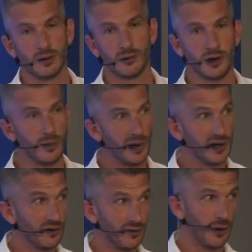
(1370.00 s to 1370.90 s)
So your
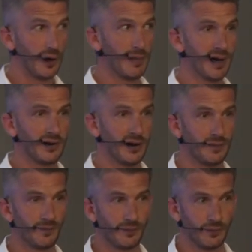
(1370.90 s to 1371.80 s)
blood is flowing better.
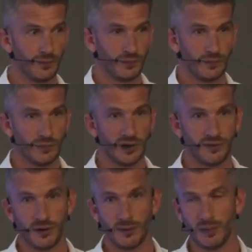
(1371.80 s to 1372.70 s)
And
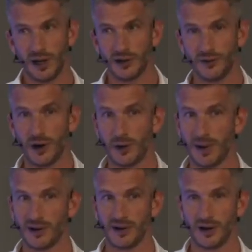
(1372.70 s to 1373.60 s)
if your blood is flowing
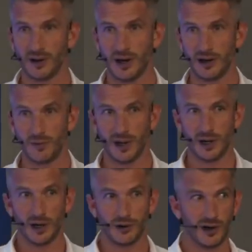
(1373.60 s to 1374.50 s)
better and you've been
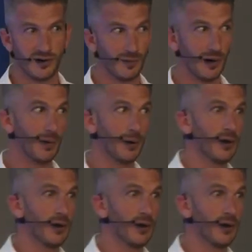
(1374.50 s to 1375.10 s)
hydrating properly